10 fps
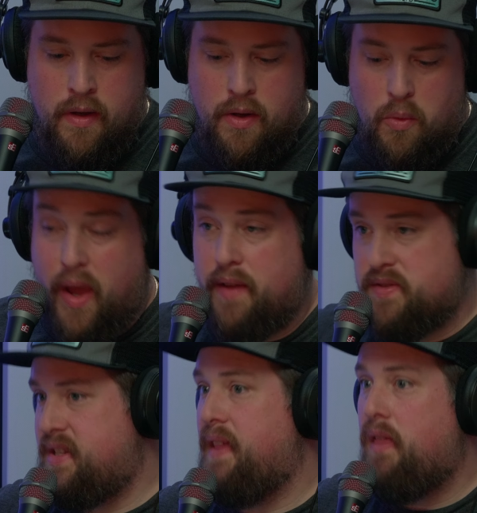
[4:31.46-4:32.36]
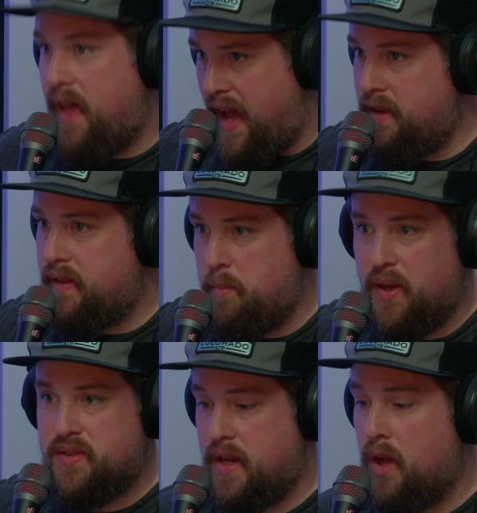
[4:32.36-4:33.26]
Waves did that. They
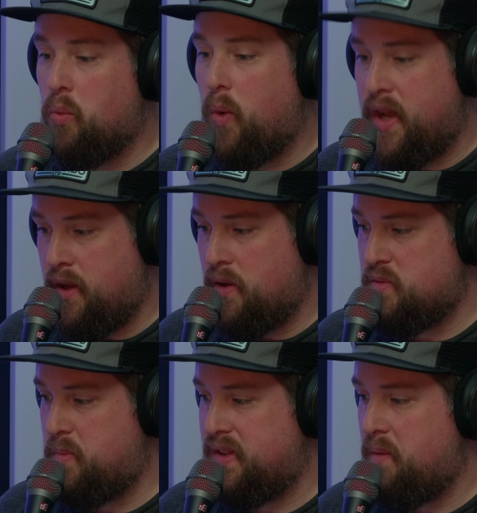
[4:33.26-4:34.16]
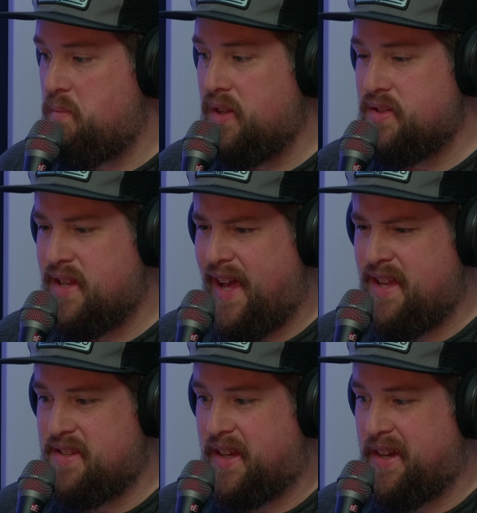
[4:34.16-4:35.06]
built it on Windows, but they built it
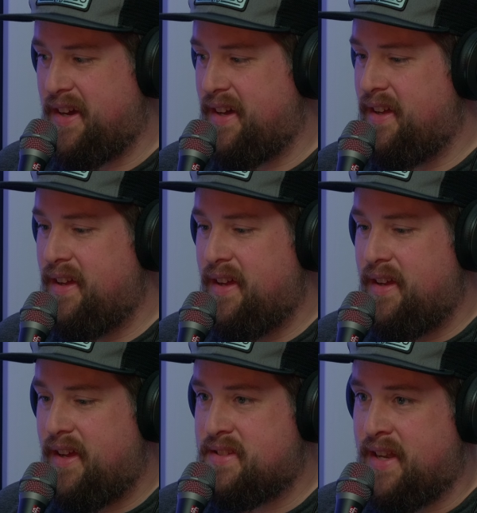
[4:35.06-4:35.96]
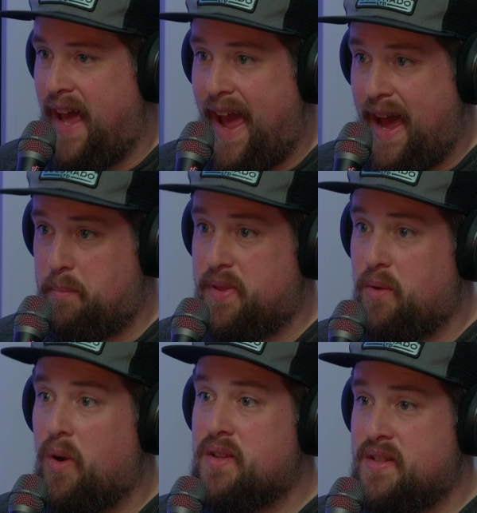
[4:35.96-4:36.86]
as as an app that
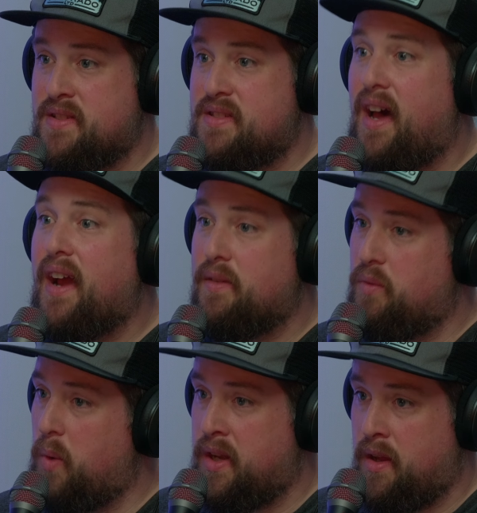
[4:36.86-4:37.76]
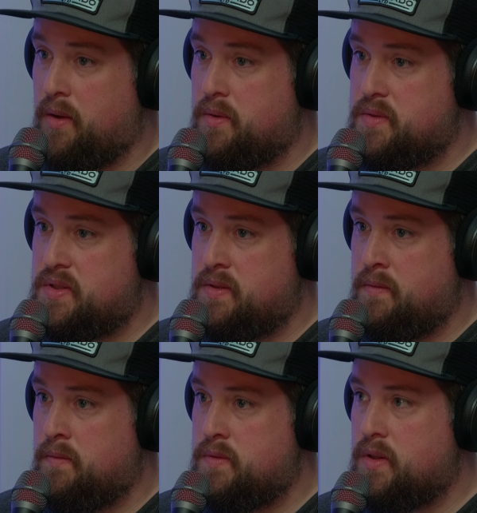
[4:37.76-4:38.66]
runs inside of Windows. Mm-hmm.
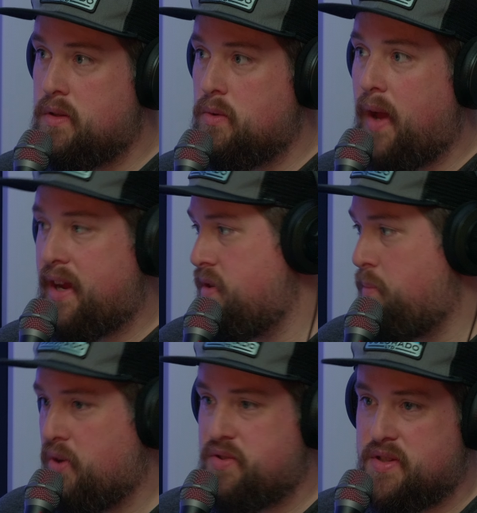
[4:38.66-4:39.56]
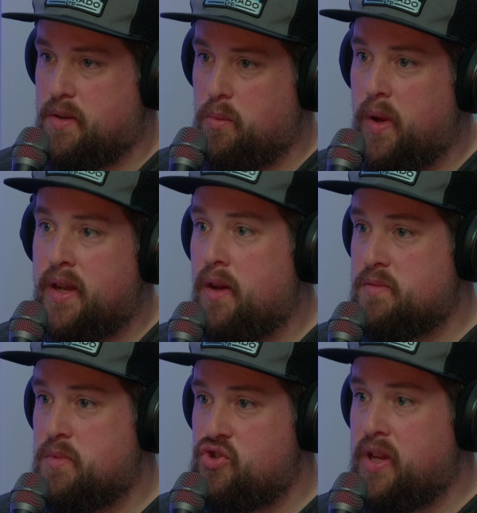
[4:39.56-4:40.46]
So you actually purchase a
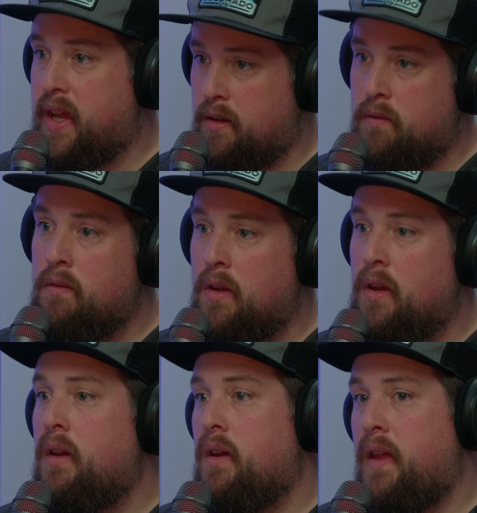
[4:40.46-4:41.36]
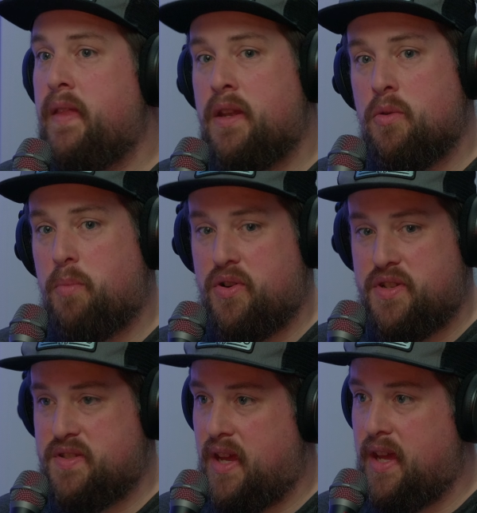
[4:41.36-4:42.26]
Windows machine, and then you
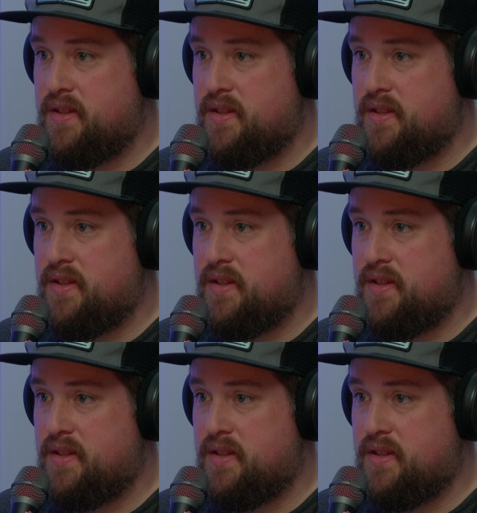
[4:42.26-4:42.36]
purchase a